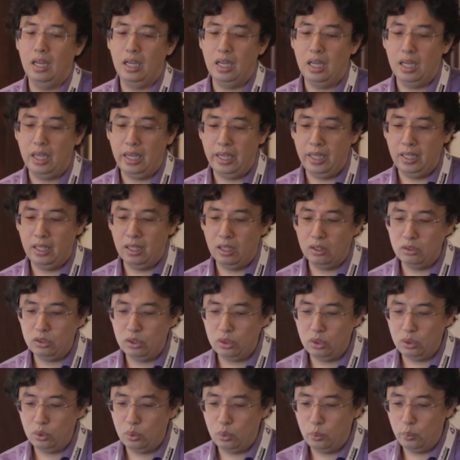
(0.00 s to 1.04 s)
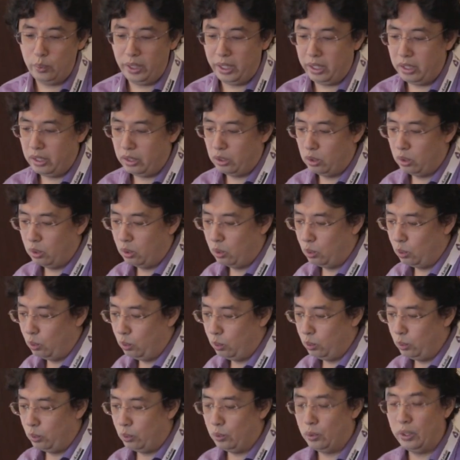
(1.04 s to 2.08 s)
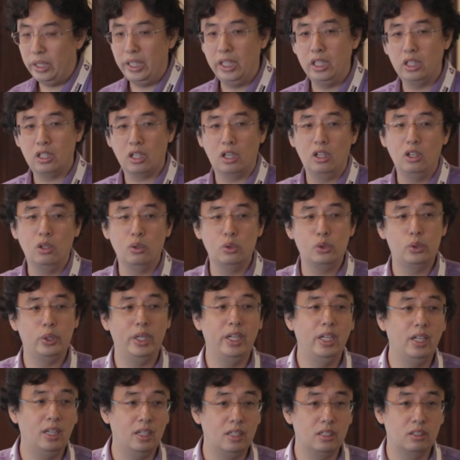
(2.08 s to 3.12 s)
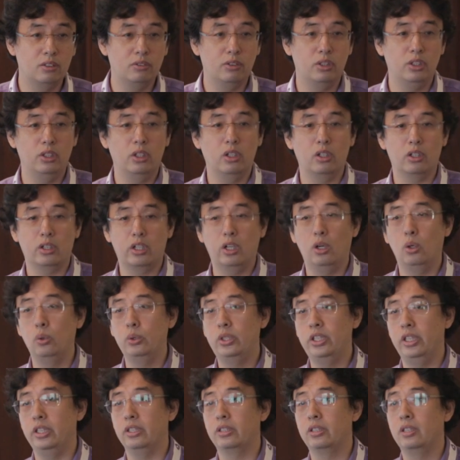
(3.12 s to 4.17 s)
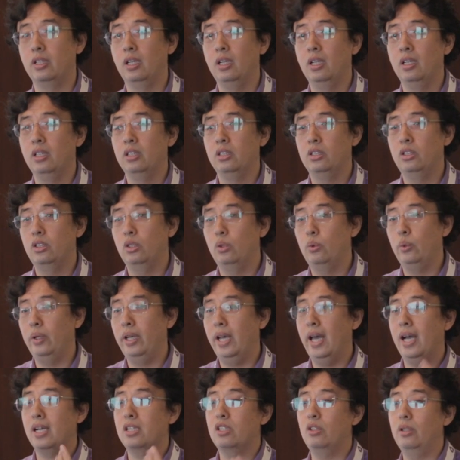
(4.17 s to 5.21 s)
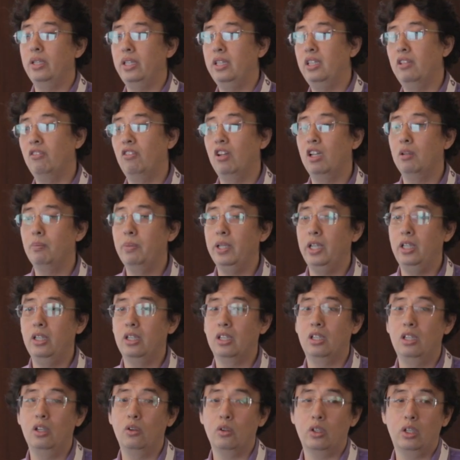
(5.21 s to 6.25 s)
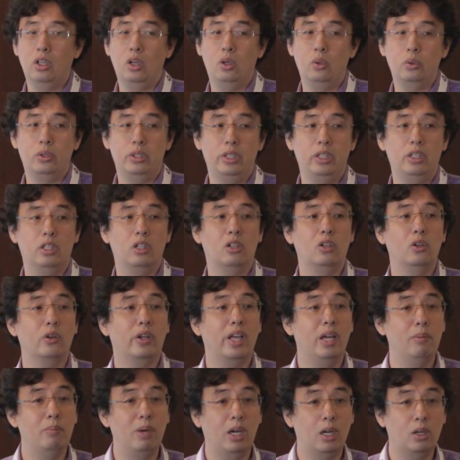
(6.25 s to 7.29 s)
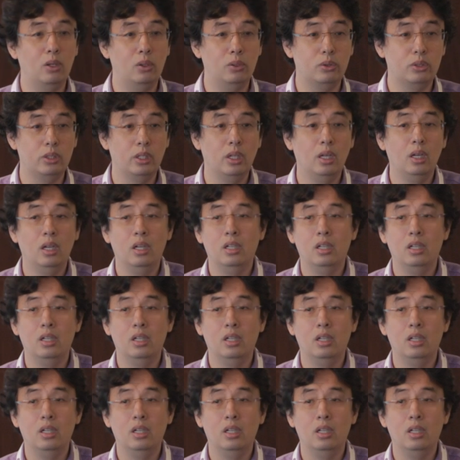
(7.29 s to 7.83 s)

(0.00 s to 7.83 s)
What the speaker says: And also we do internal trainings for the coaches. So we actually develop internal Kanban coach.